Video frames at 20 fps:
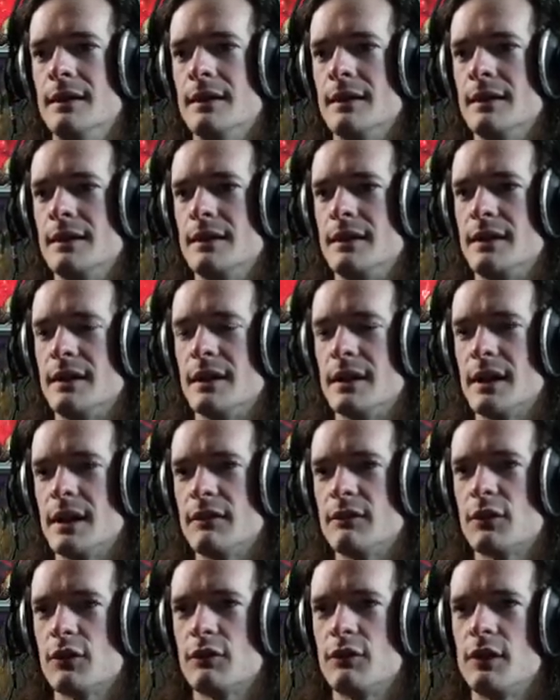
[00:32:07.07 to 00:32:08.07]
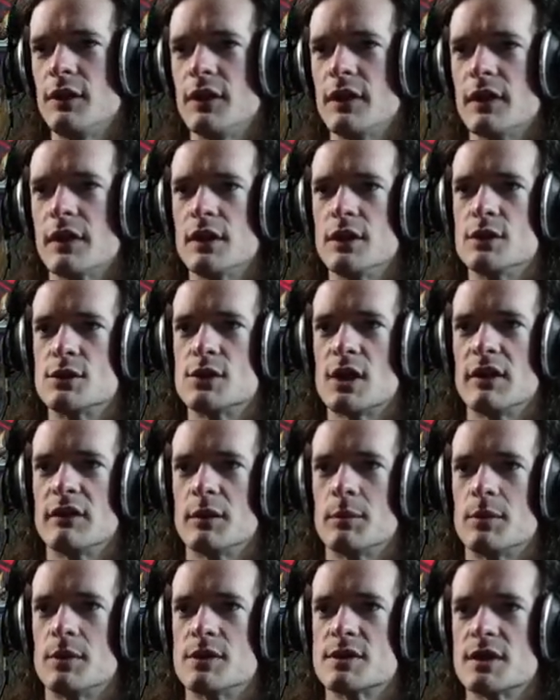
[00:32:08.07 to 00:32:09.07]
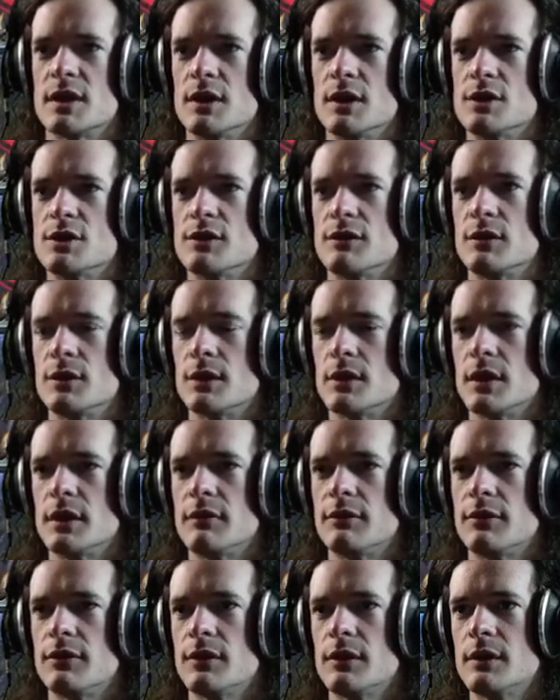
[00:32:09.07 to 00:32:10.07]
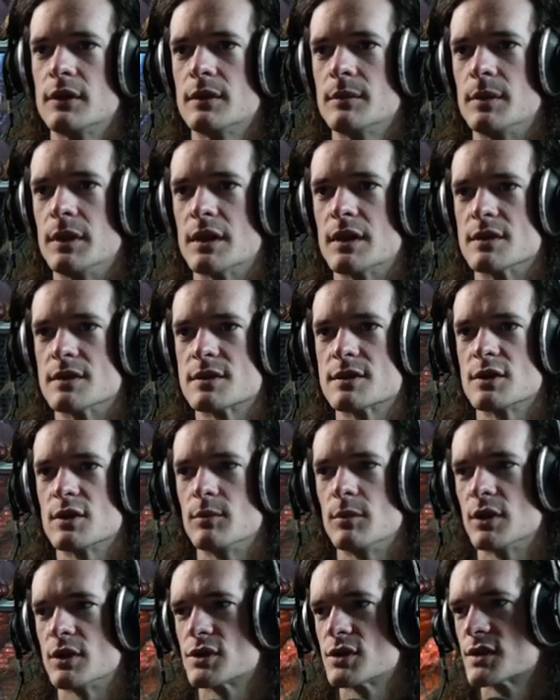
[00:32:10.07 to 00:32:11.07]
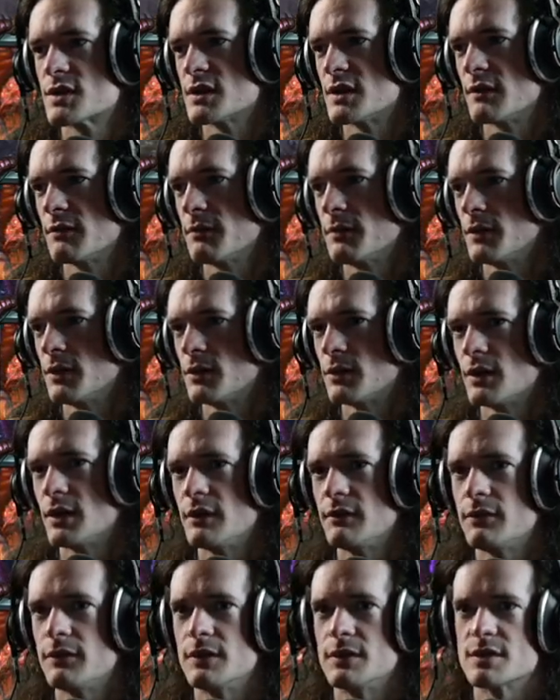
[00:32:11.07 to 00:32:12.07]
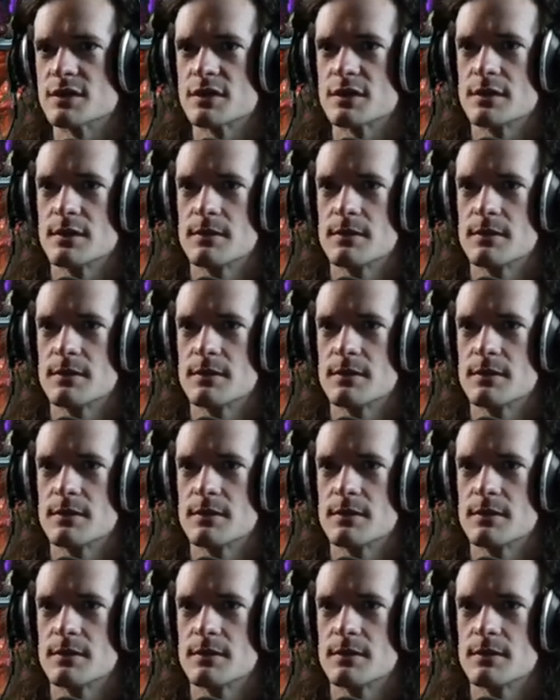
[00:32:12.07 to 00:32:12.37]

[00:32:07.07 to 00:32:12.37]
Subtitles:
Yeah, I have the feeling that you drive a percentage of your life because so much stuff in your life is